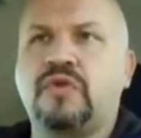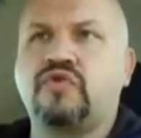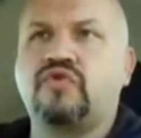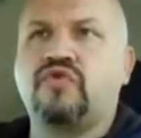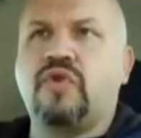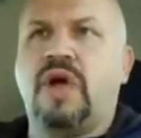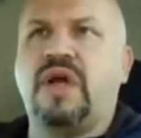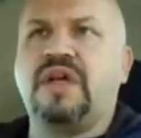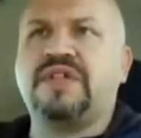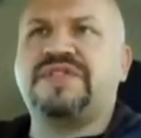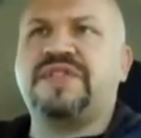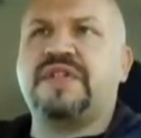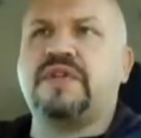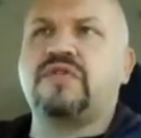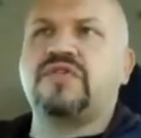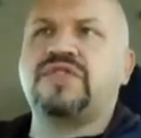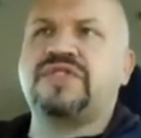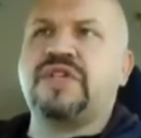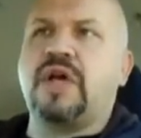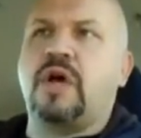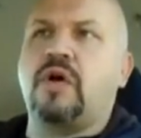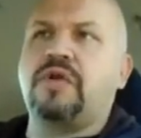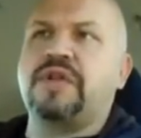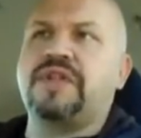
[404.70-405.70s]
Drugs that are
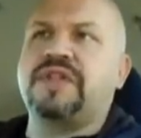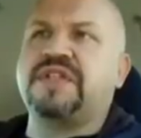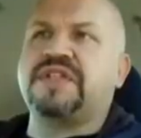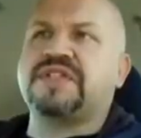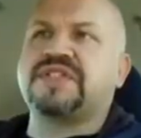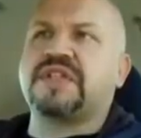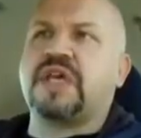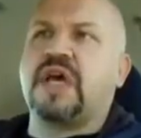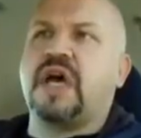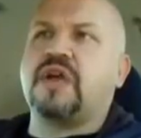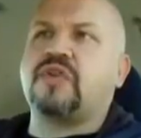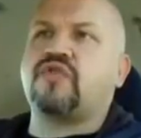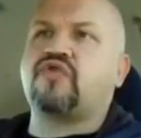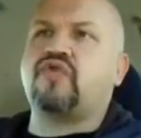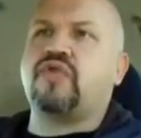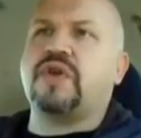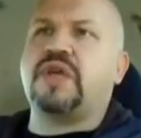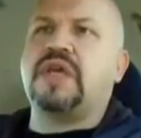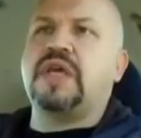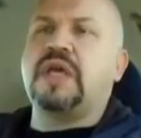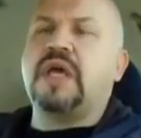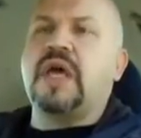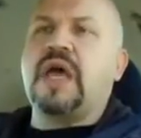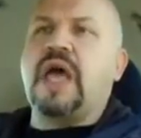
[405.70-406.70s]
sold in this
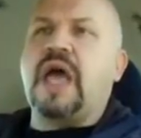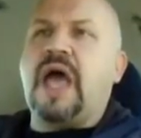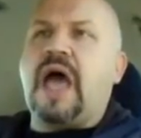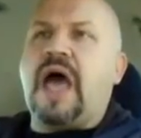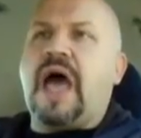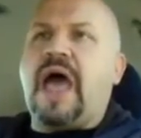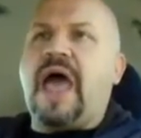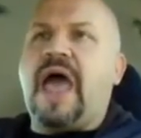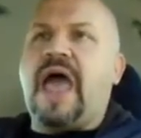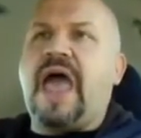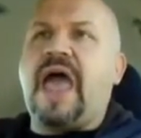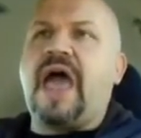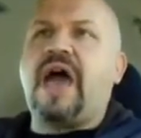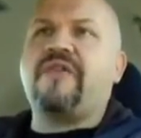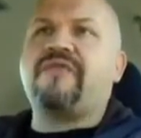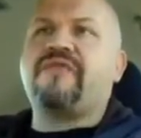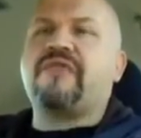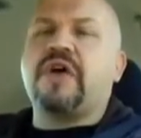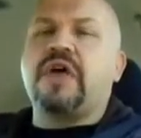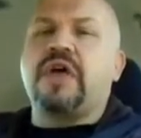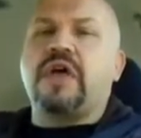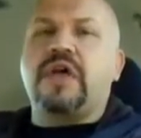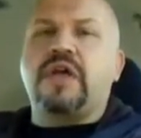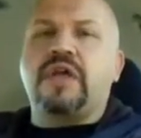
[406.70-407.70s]
country have
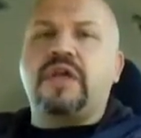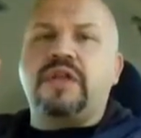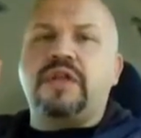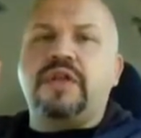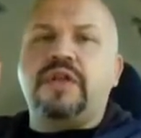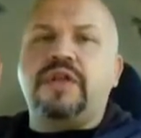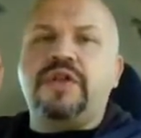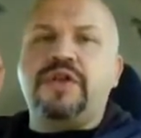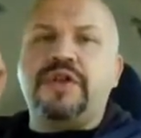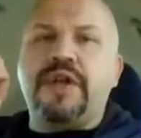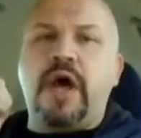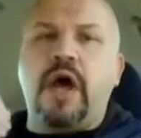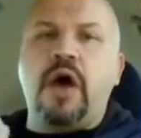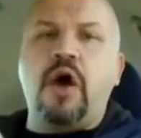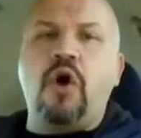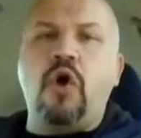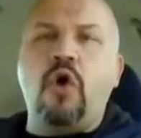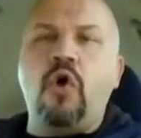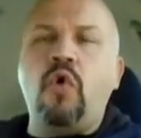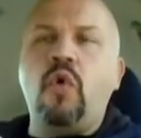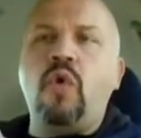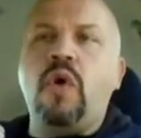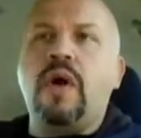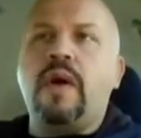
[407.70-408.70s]

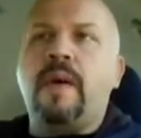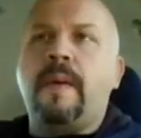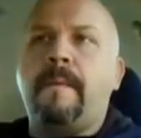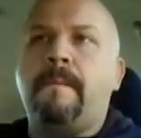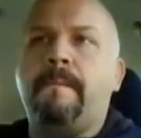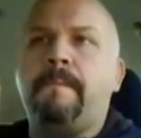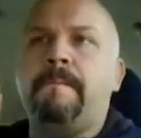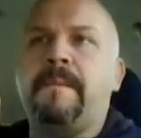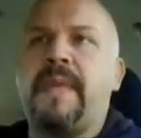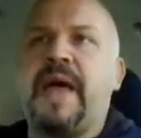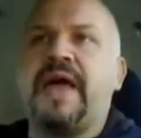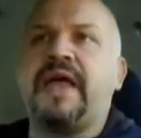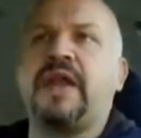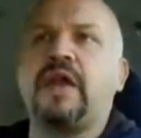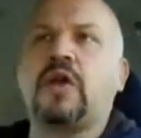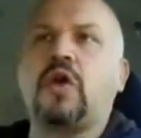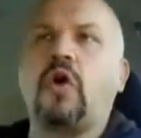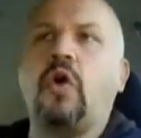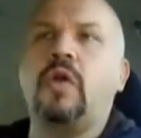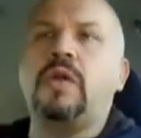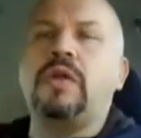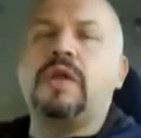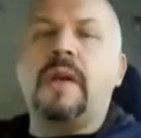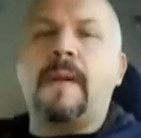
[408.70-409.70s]
no
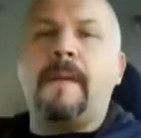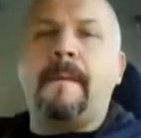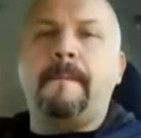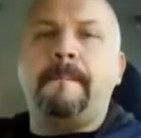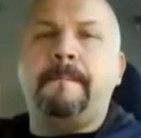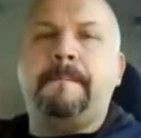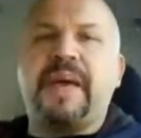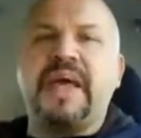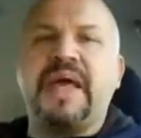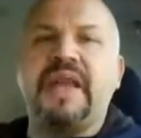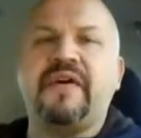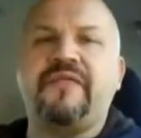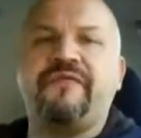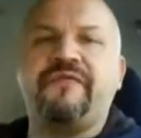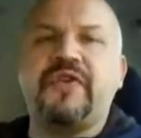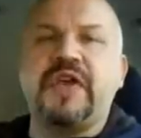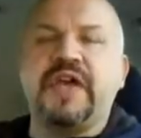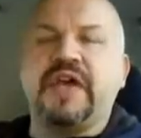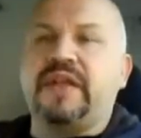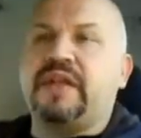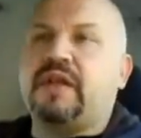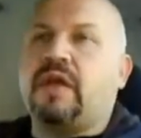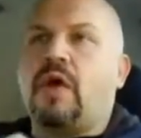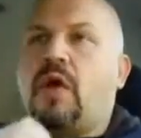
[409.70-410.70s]
medical
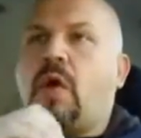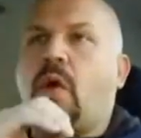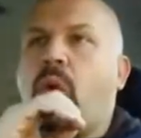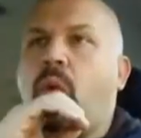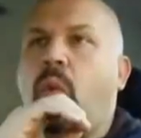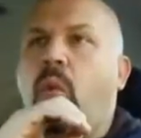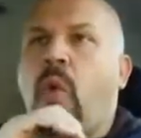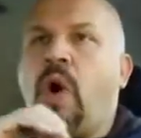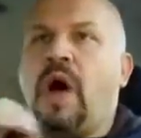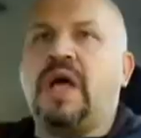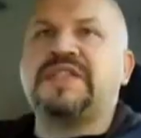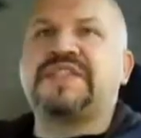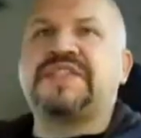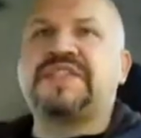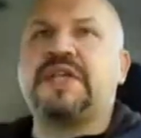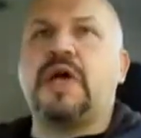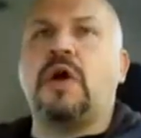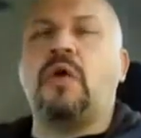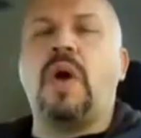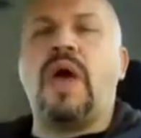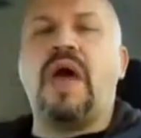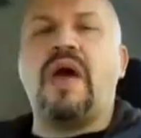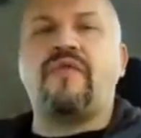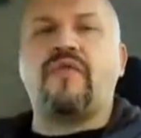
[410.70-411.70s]
benefit
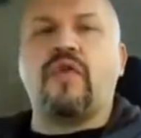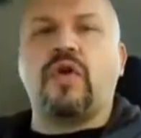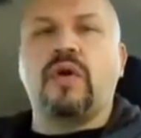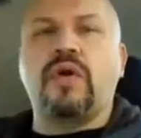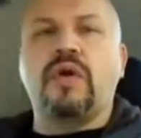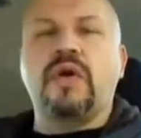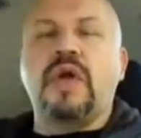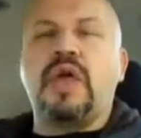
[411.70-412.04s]
whatsoever.